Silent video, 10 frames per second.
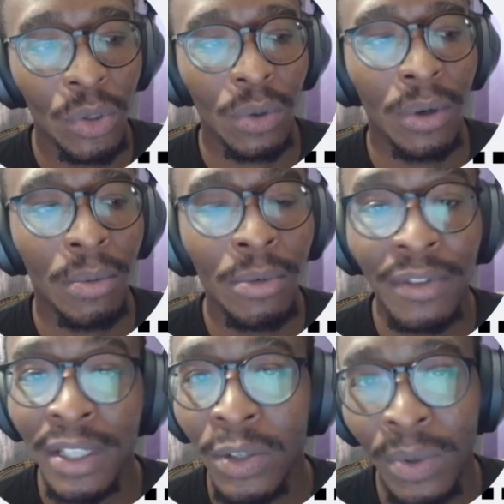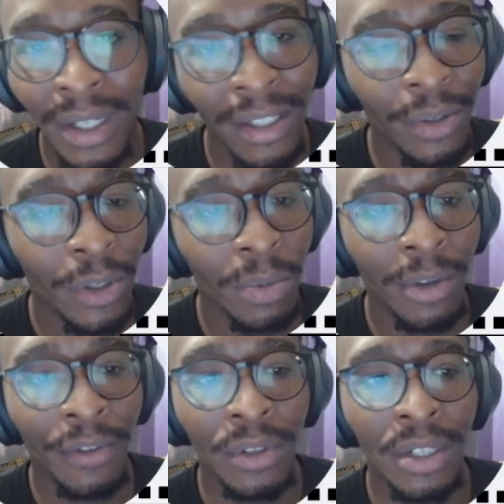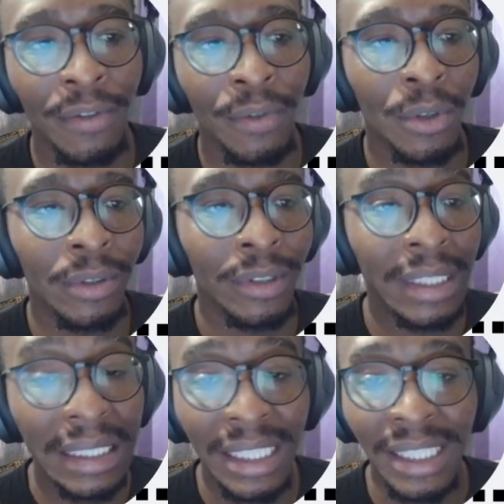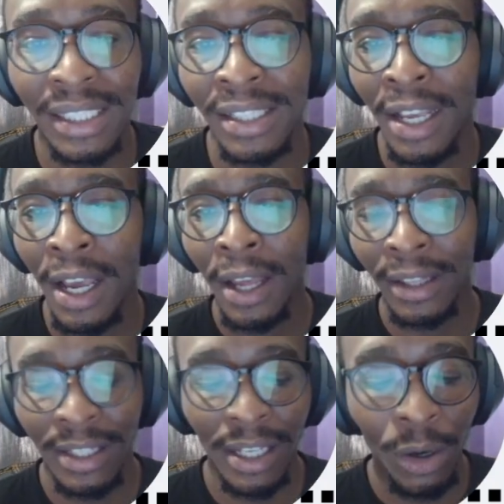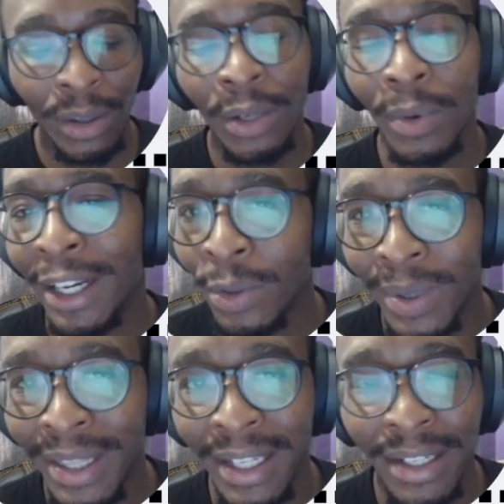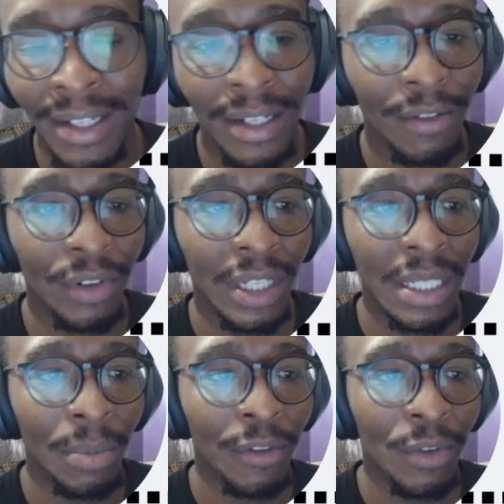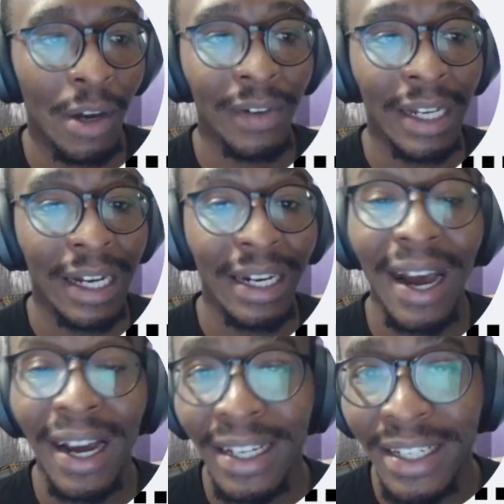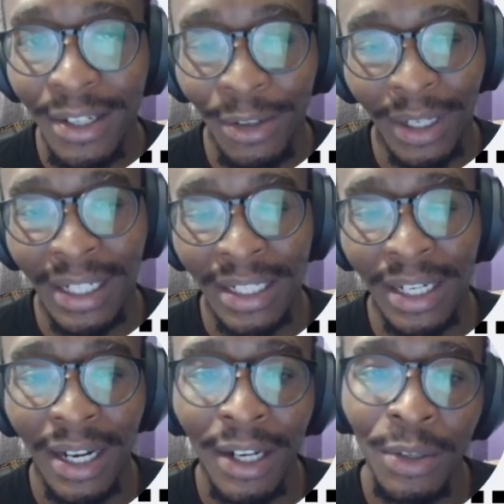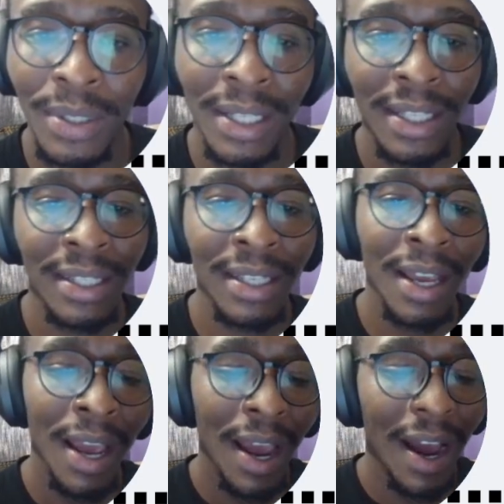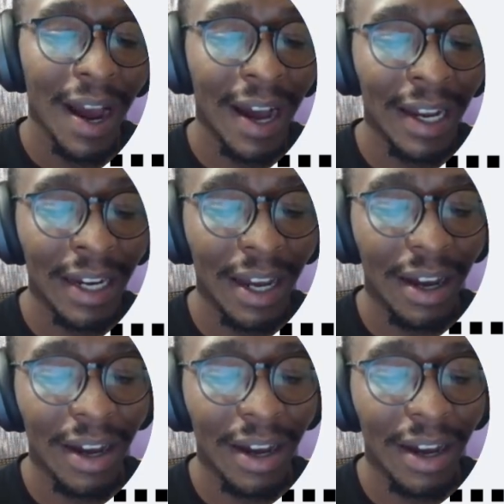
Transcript: sure, movies as well. It's going to be a future for series. There's a lot that we can do with it. For example, if you have like an ad, you can create an ad using this. And